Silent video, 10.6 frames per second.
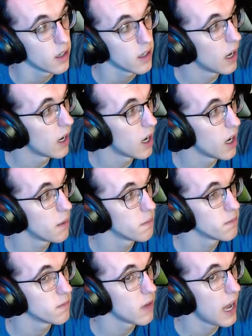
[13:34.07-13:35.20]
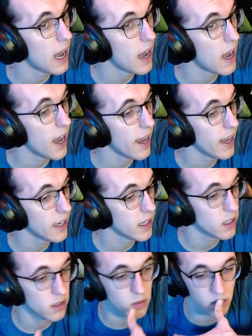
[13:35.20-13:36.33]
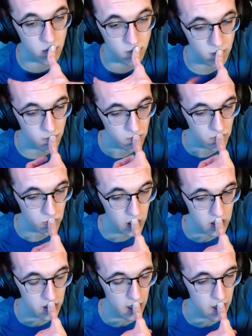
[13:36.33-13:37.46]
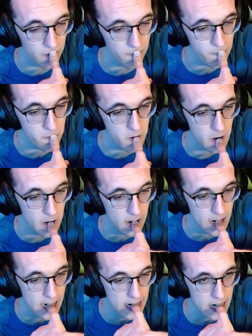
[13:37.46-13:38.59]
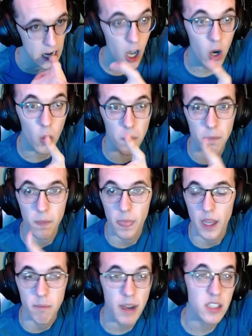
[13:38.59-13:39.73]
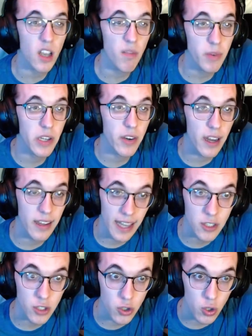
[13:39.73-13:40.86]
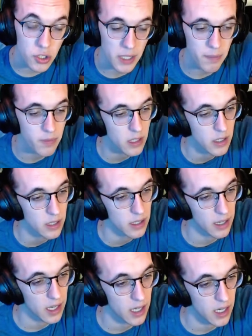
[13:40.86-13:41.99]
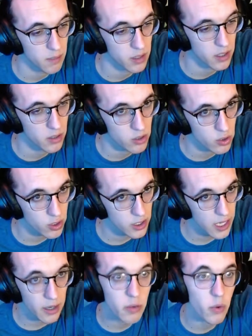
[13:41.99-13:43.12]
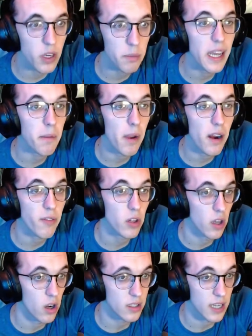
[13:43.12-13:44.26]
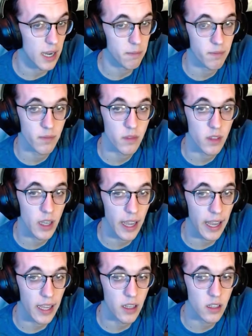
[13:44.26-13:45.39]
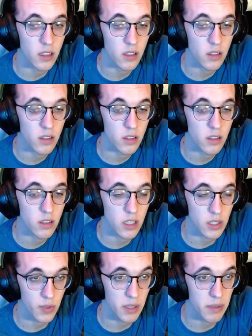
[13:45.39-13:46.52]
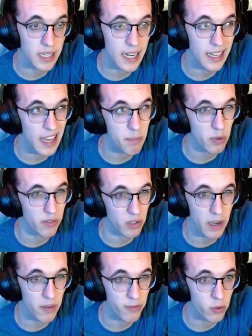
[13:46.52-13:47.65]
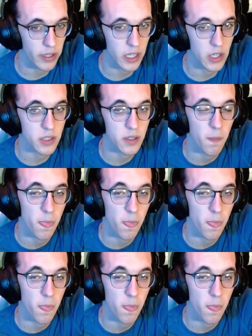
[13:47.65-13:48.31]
What else did I do? Oh, my sophomore year I got engaged to Georgie. Georgie and I had wanted to be getting married for a long time, and because we had been dating at that point for about 4 years.